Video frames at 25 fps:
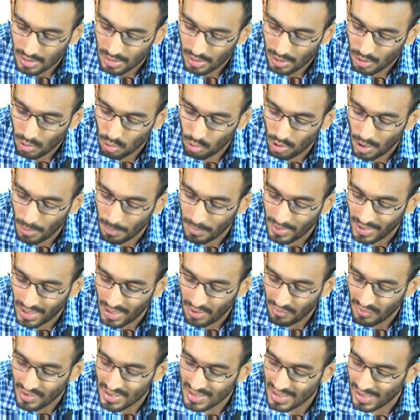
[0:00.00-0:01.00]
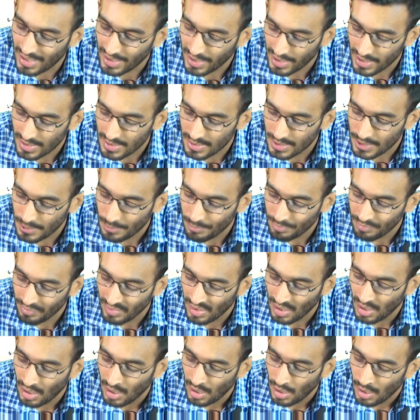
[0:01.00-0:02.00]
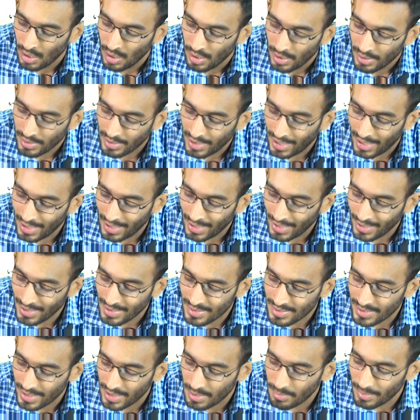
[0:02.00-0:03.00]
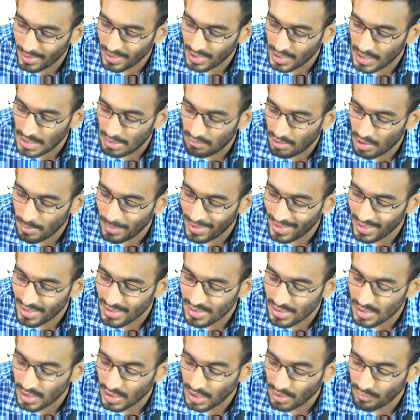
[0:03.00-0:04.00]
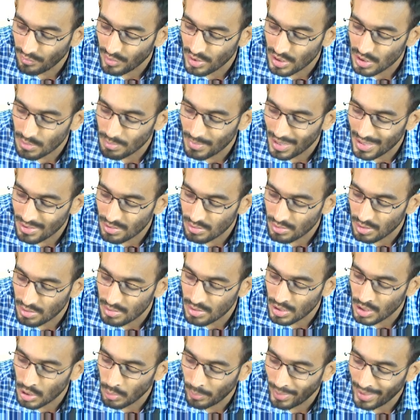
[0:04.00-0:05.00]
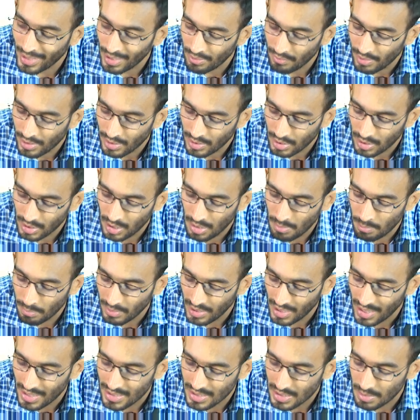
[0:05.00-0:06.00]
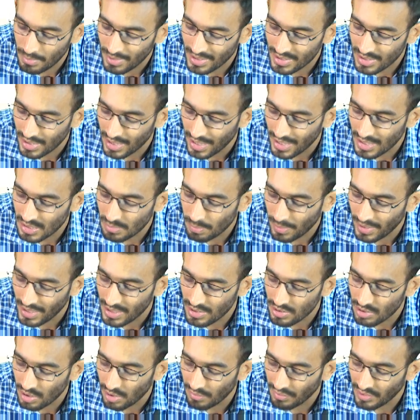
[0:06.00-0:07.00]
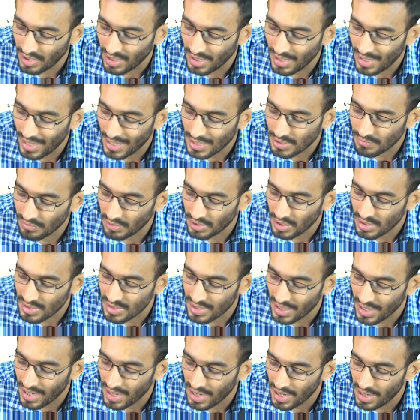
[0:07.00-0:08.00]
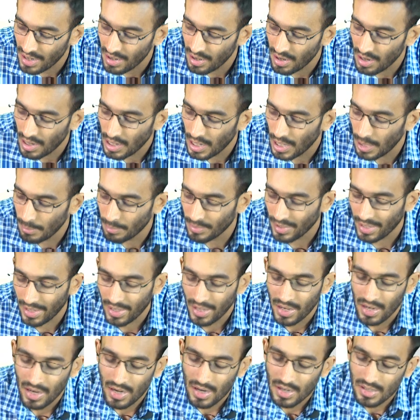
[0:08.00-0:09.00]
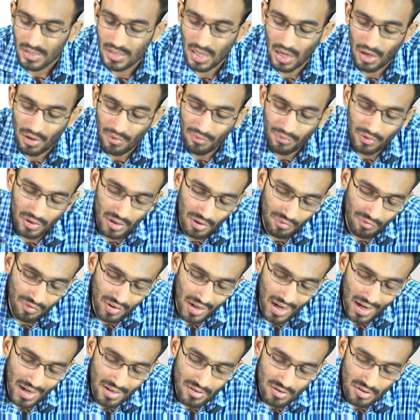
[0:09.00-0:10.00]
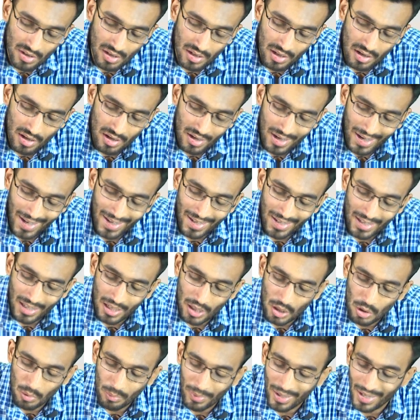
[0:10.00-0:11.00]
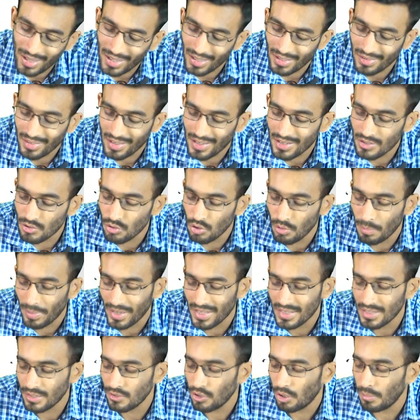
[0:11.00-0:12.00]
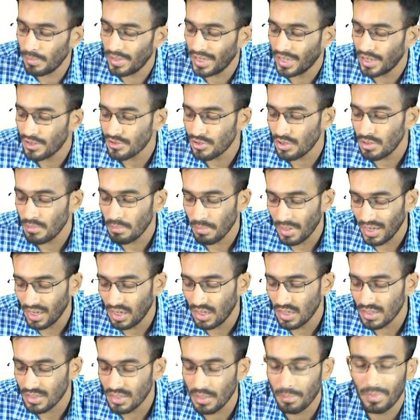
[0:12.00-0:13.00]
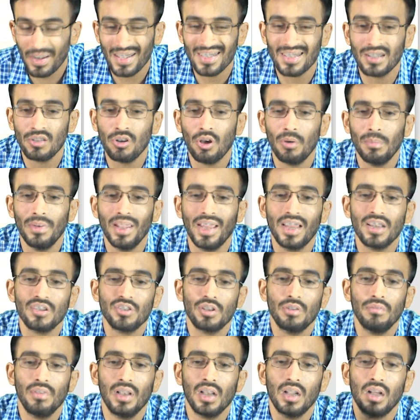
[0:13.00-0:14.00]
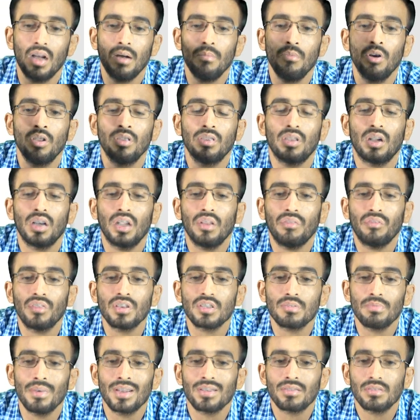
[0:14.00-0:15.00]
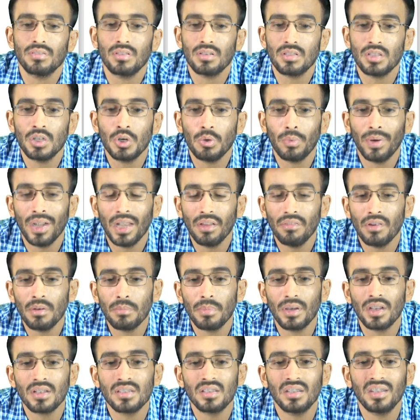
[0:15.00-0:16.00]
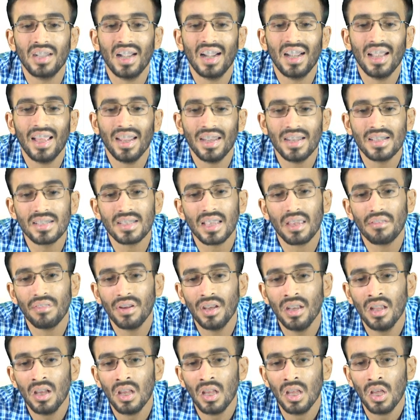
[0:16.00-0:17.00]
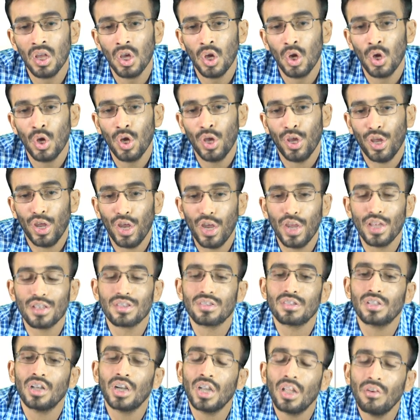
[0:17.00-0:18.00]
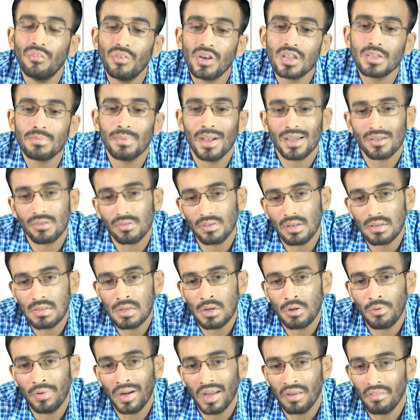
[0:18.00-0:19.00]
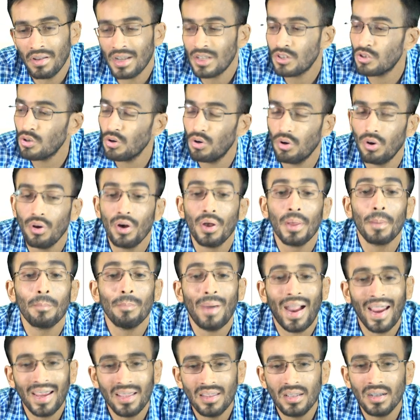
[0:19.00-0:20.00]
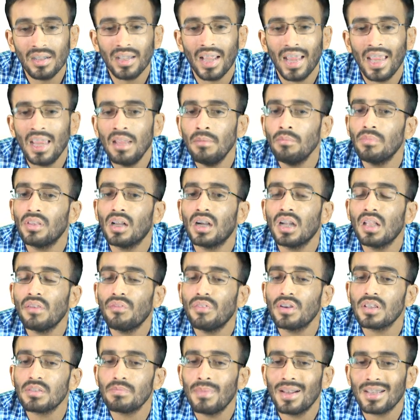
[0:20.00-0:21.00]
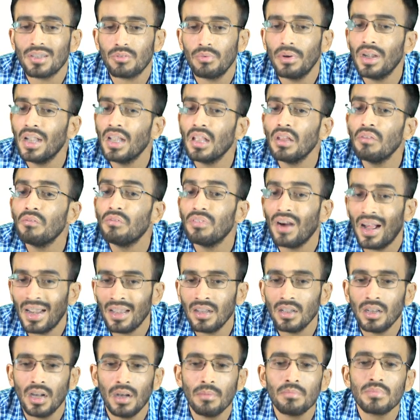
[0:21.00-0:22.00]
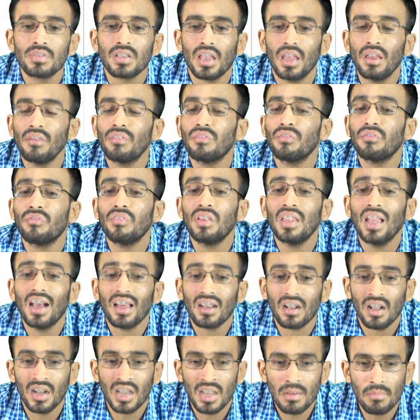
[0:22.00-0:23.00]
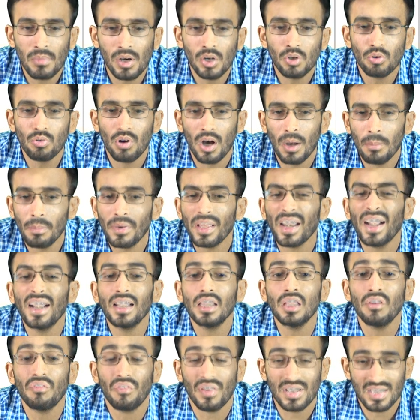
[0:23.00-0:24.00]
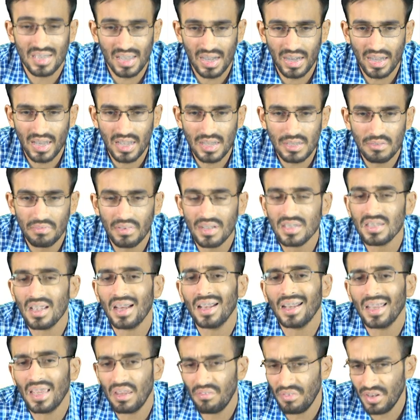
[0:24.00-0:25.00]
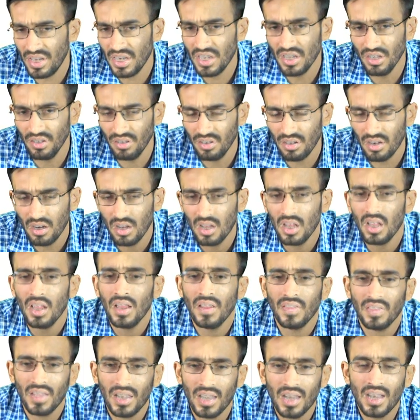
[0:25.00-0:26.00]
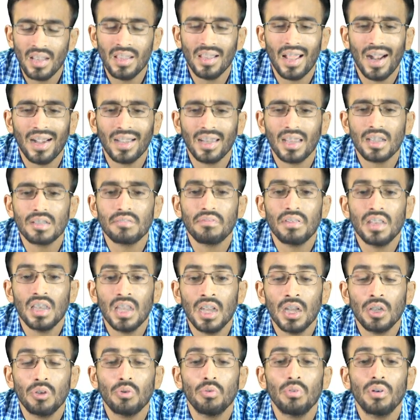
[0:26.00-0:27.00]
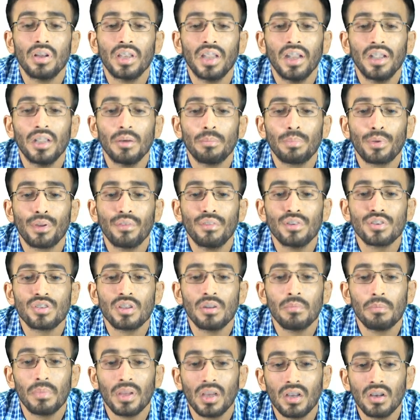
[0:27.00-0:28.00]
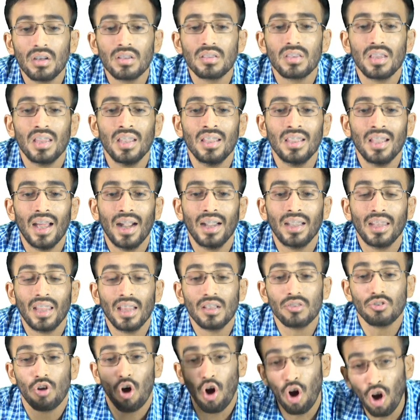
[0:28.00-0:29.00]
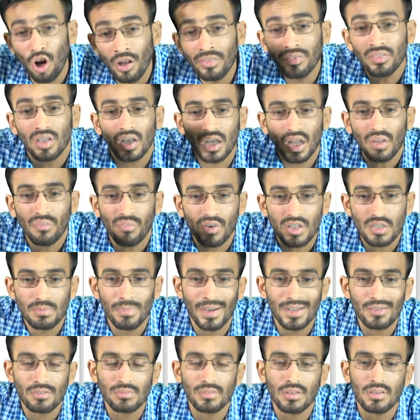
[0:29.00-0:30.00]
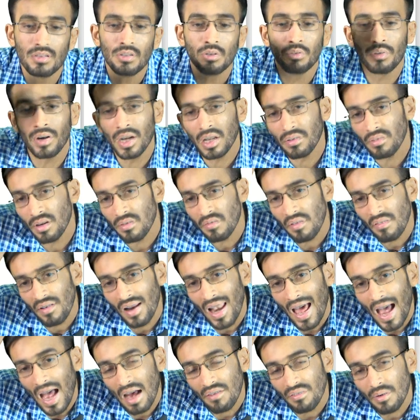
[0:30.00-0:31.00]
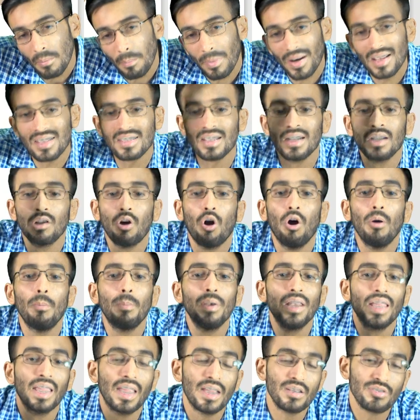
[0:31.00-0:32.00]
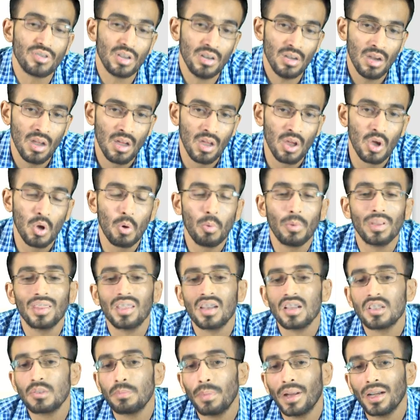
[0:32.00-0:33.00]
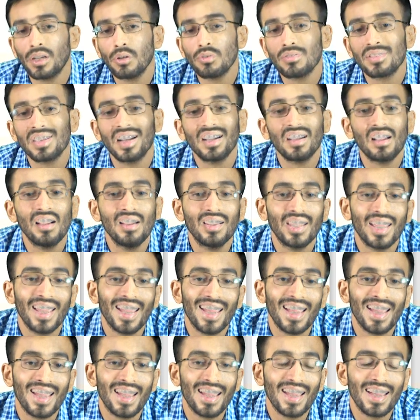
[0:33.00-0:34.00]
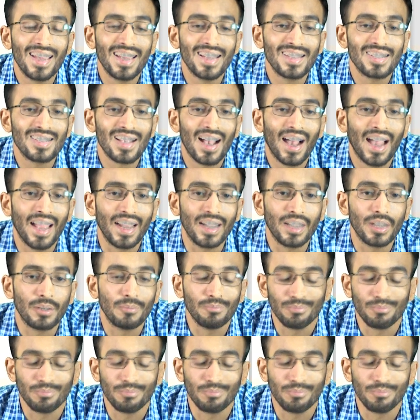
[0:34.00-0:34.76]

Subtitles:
to upgrade facilities. Deadline set by the government is 31st March 2021. The company estimates an expenditure of 10 lakhs for the said upgrade. See, for the financial year 1920, there is no present obligation because the present obligation will come on 31st March 2021 because the deadline is given is 31st March 2021. So, by the time 31st March 21 comes, if we are unable to upgrade the facilities which are given here, then in that case we need to create a provision, because in that case on 31st March 2021 we will have a present obligation with respect to settle this item.